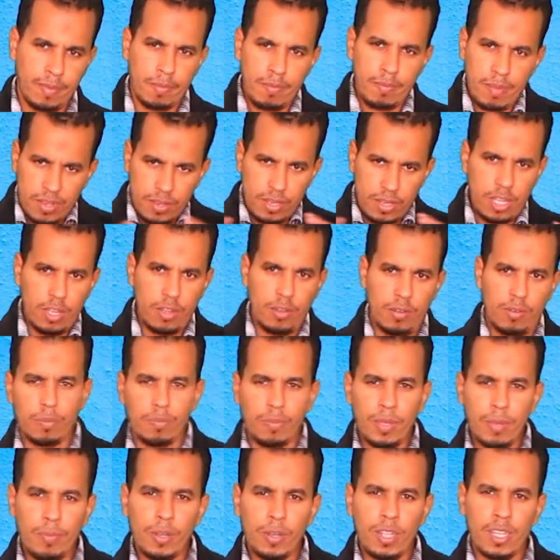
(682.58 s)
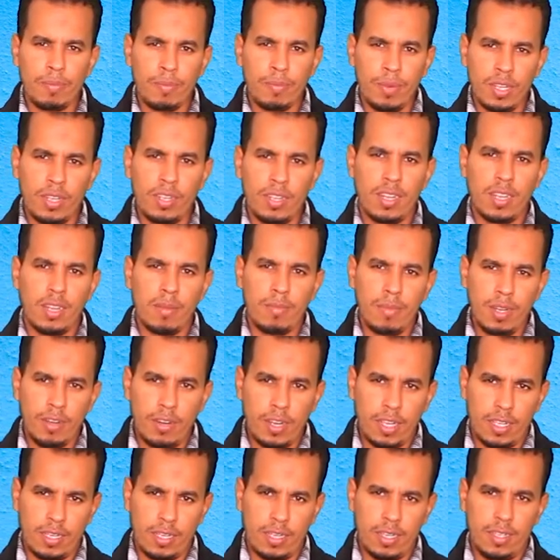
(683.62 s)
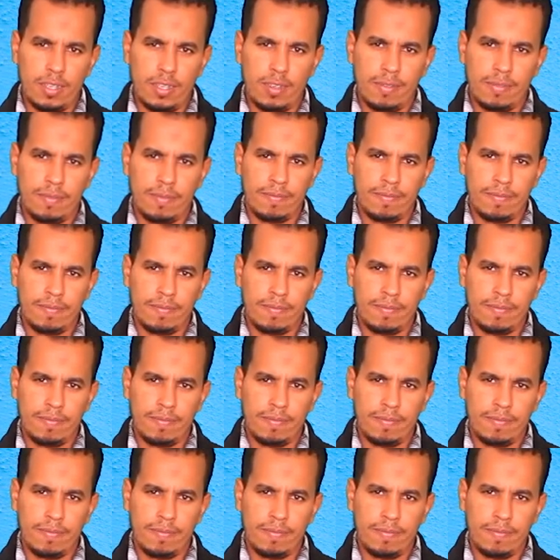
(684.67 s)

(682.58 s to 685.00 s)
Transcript: But no, people in Britain and America,